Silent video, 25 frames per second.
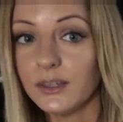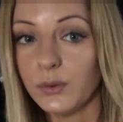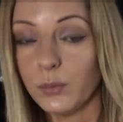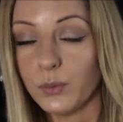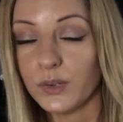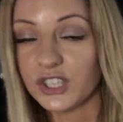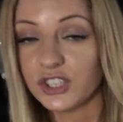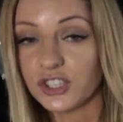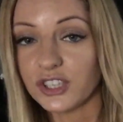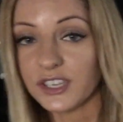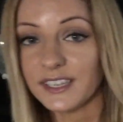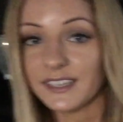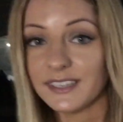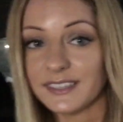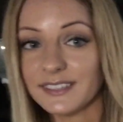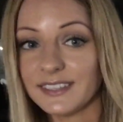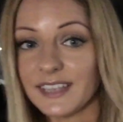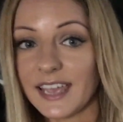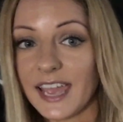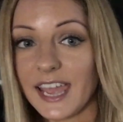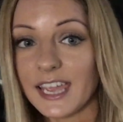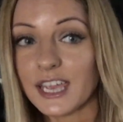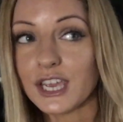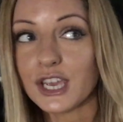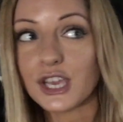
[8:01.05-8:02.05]
which
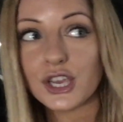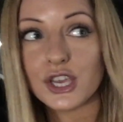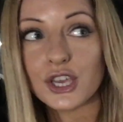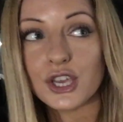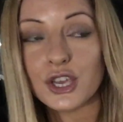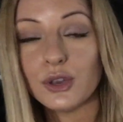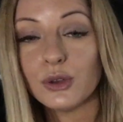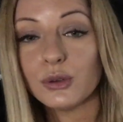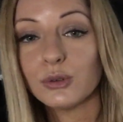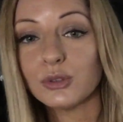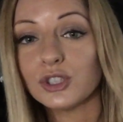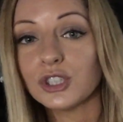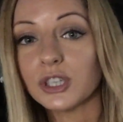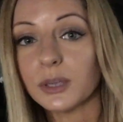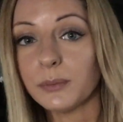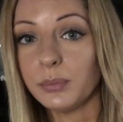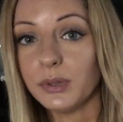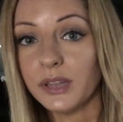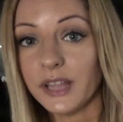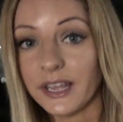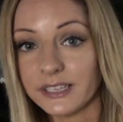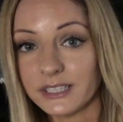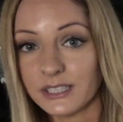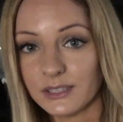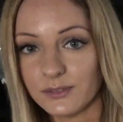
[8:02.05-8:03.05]
is a huge
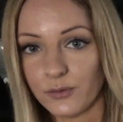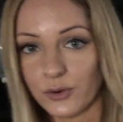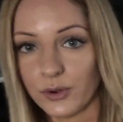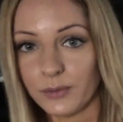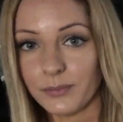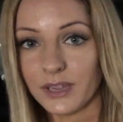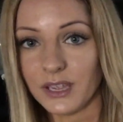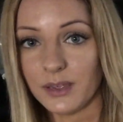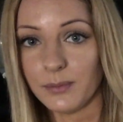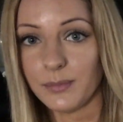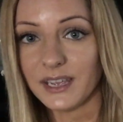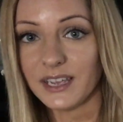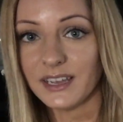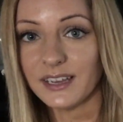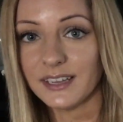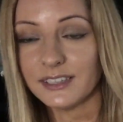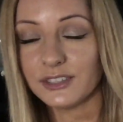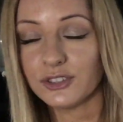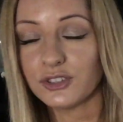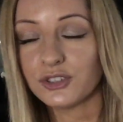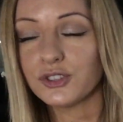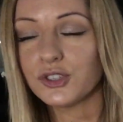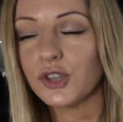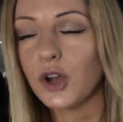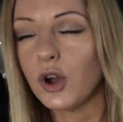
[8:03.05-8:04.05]
plus for me
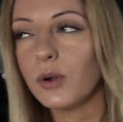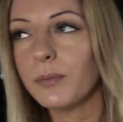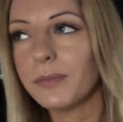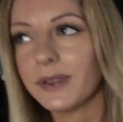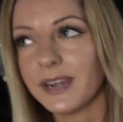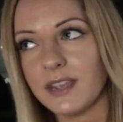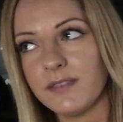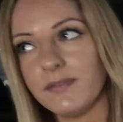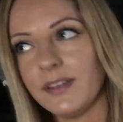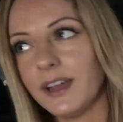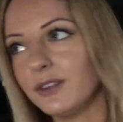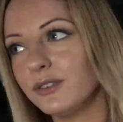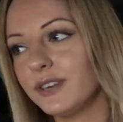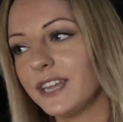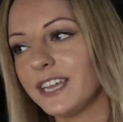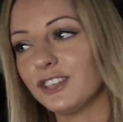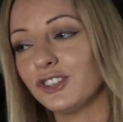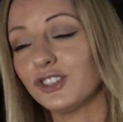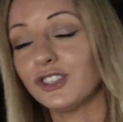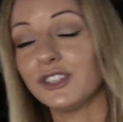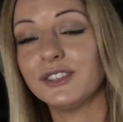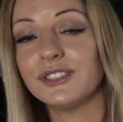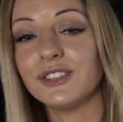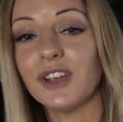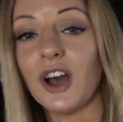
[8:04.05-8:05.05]
because so many
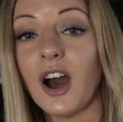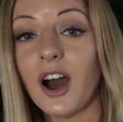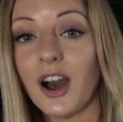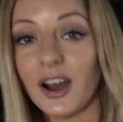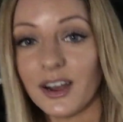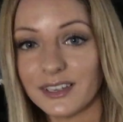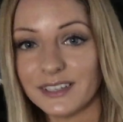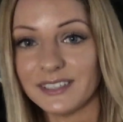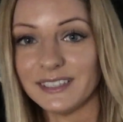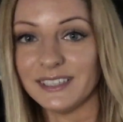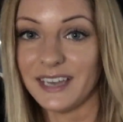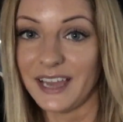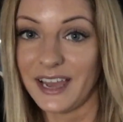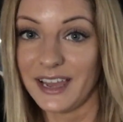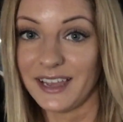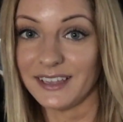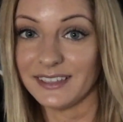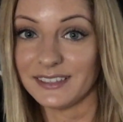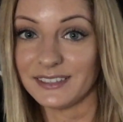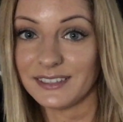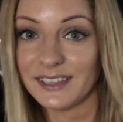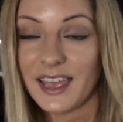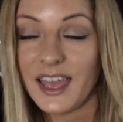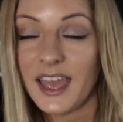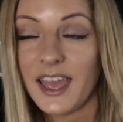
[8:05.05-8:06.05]
foundations
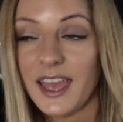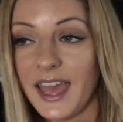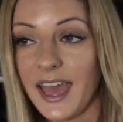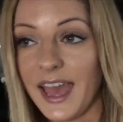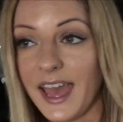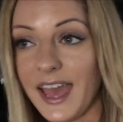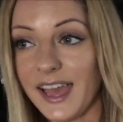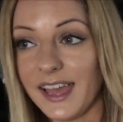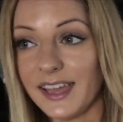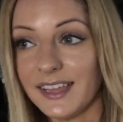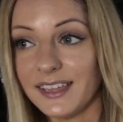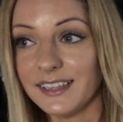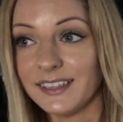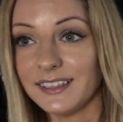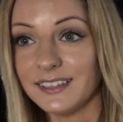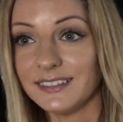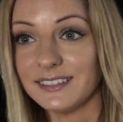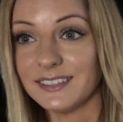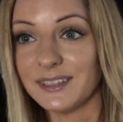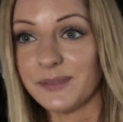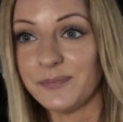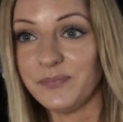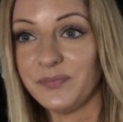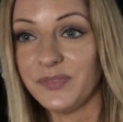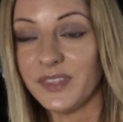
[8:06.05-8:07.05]
oxidize
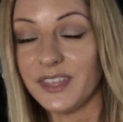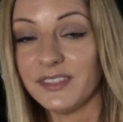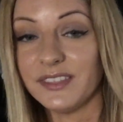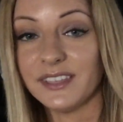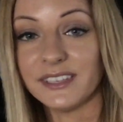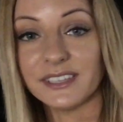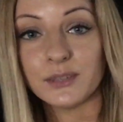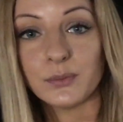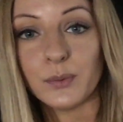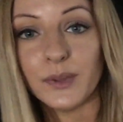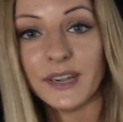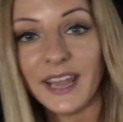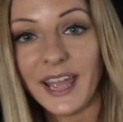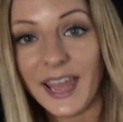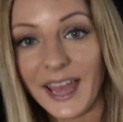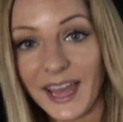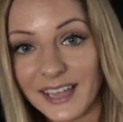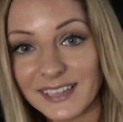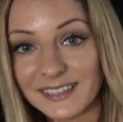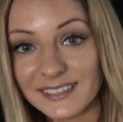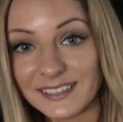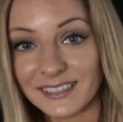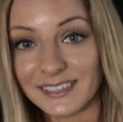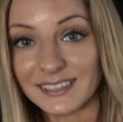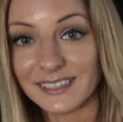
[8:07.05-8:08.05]
and this one
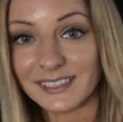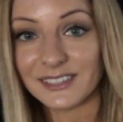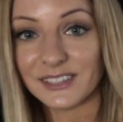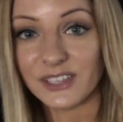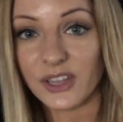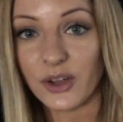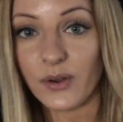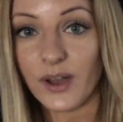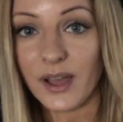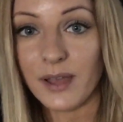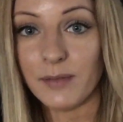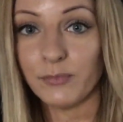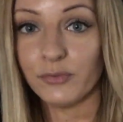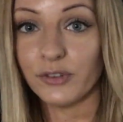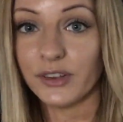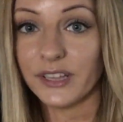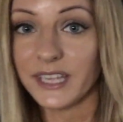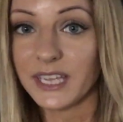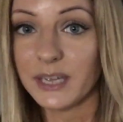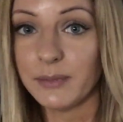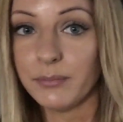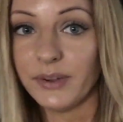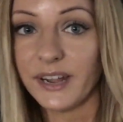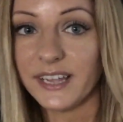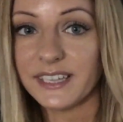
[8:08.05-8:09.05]
hasn't. So I'm
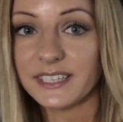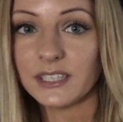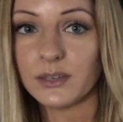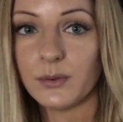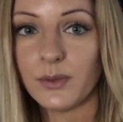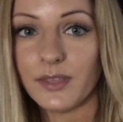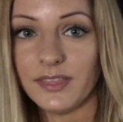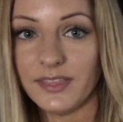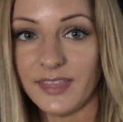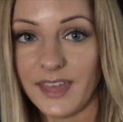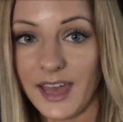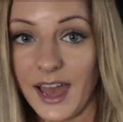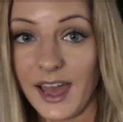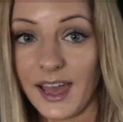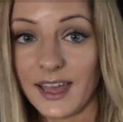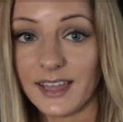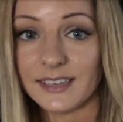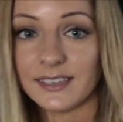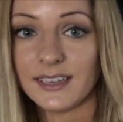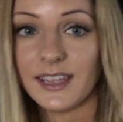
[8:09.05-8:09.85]
really impressed with that.